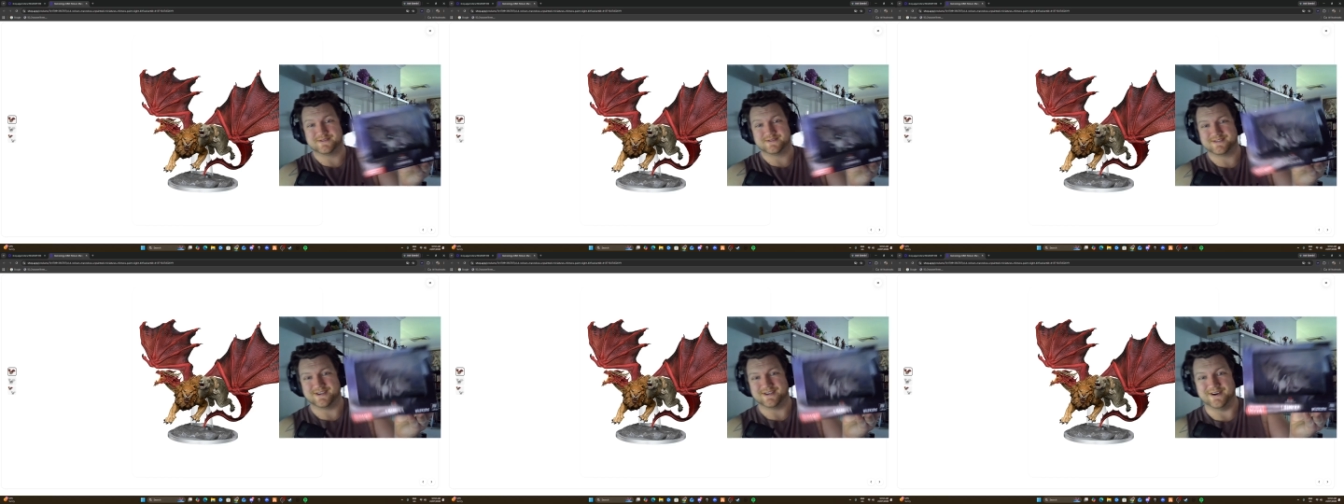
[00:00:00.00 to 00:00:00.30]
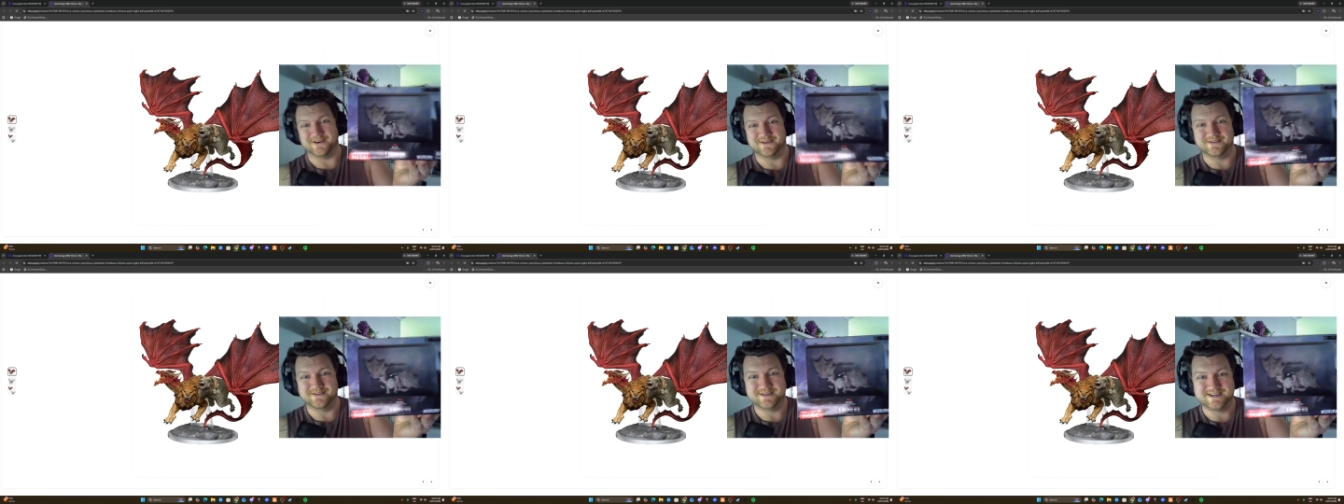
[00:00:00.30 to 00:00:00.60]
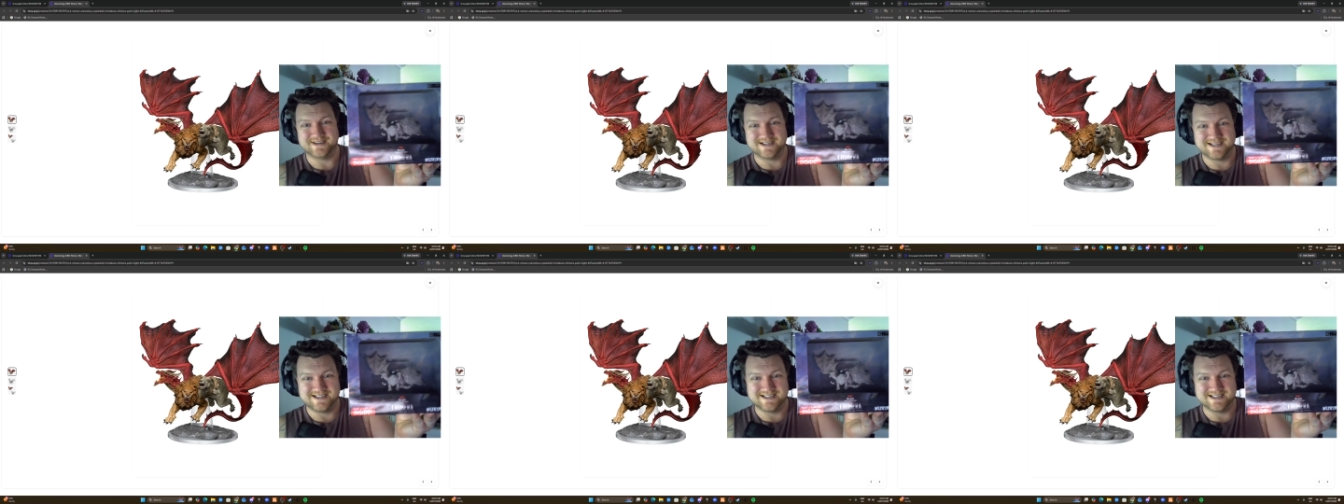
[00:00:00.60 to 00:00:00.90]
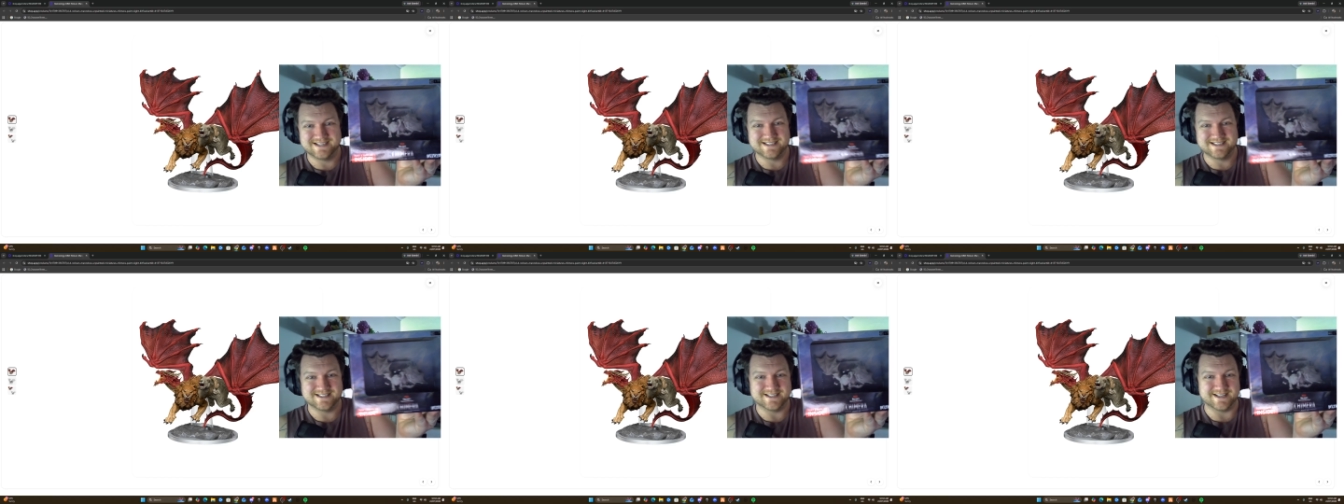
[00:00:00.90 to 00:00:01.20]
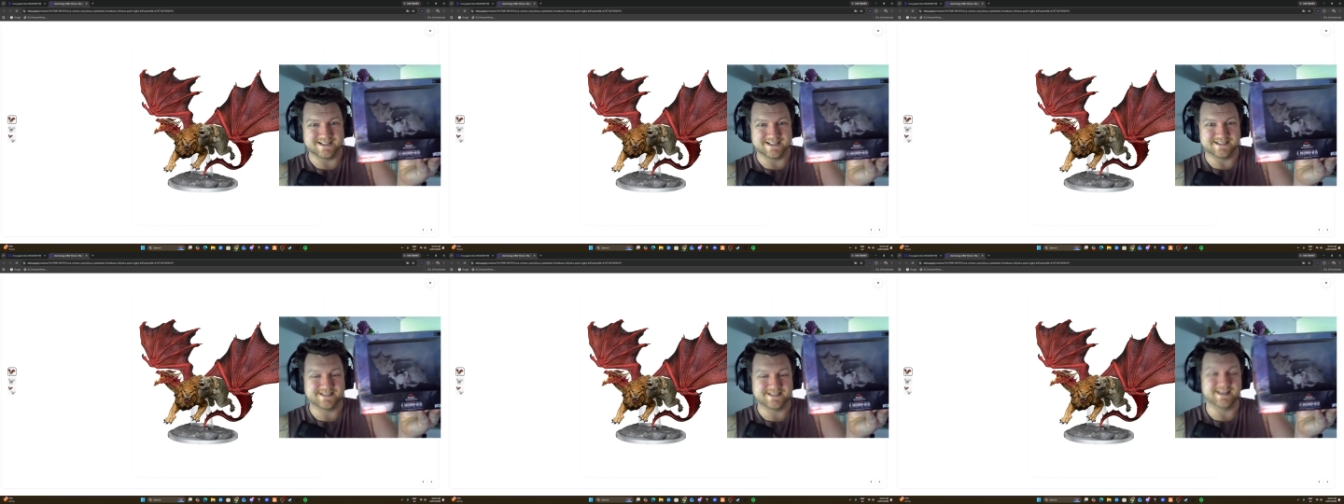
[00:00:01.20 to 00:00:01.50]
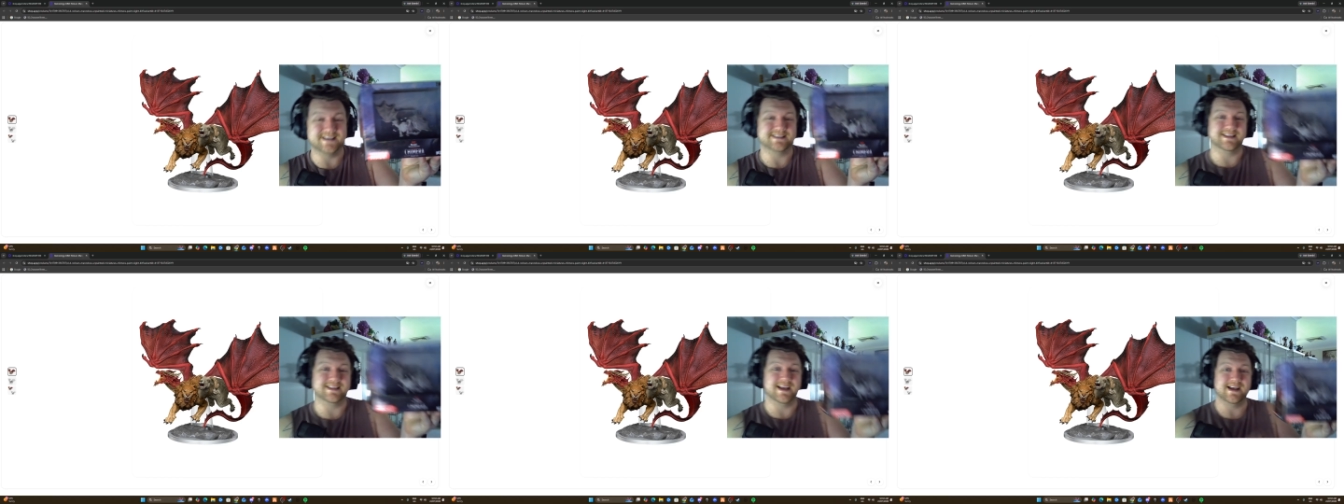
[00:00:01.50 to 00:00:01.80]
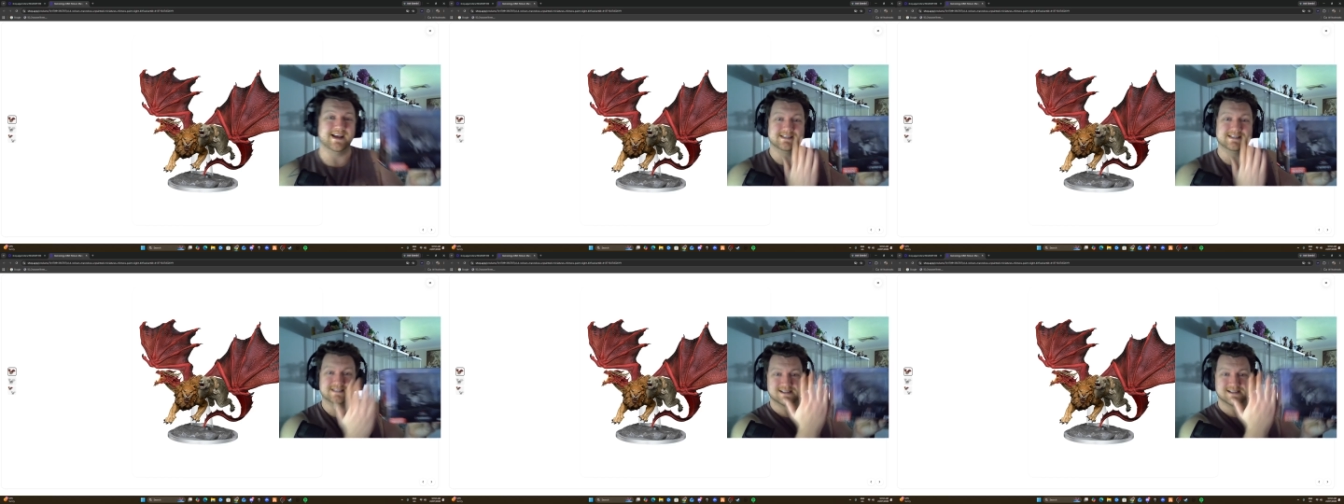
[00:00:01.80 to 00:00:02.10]
So you can see it
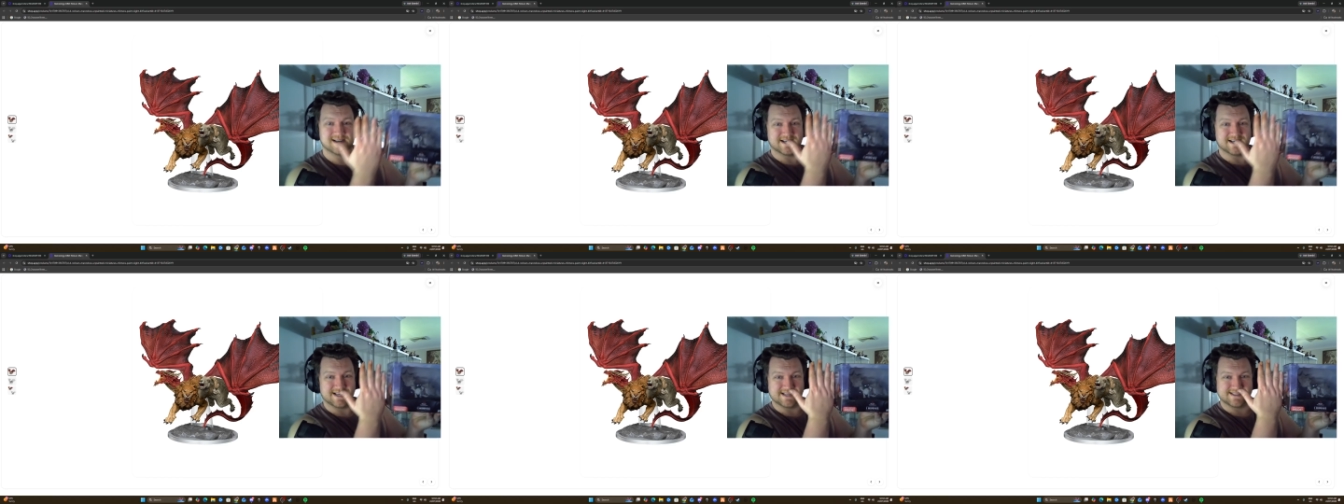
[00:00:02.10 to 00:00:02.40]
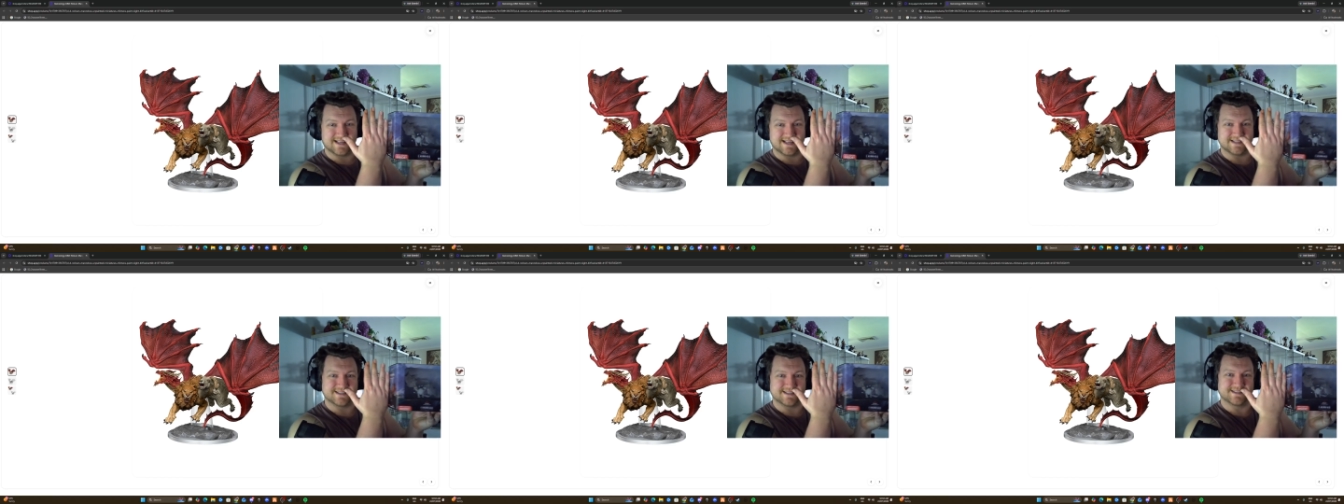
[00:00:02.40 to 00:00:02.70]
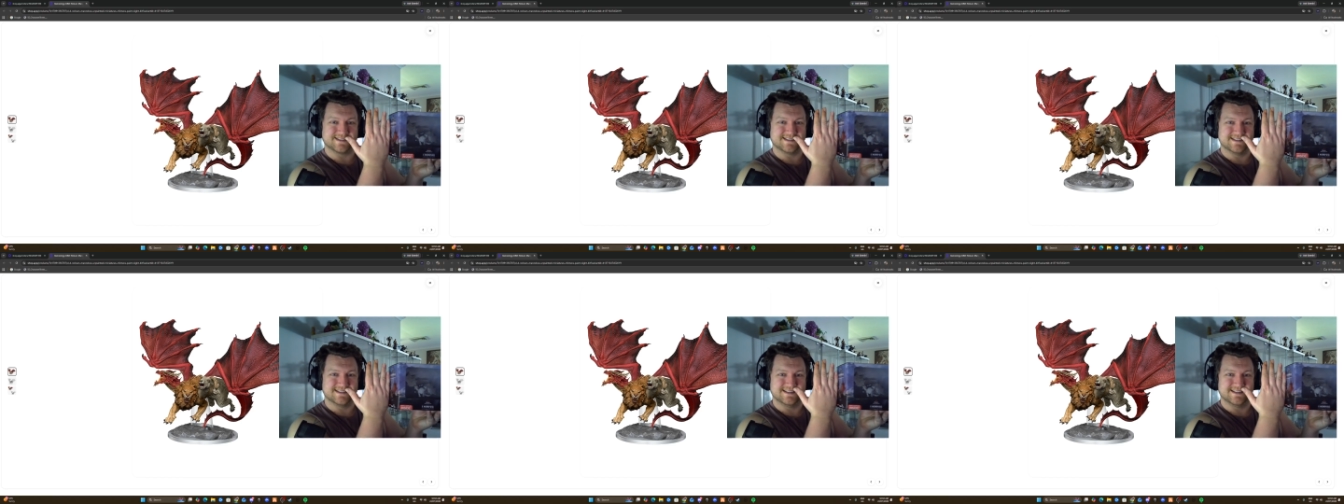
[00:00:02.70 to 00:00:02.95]
there. I guess that's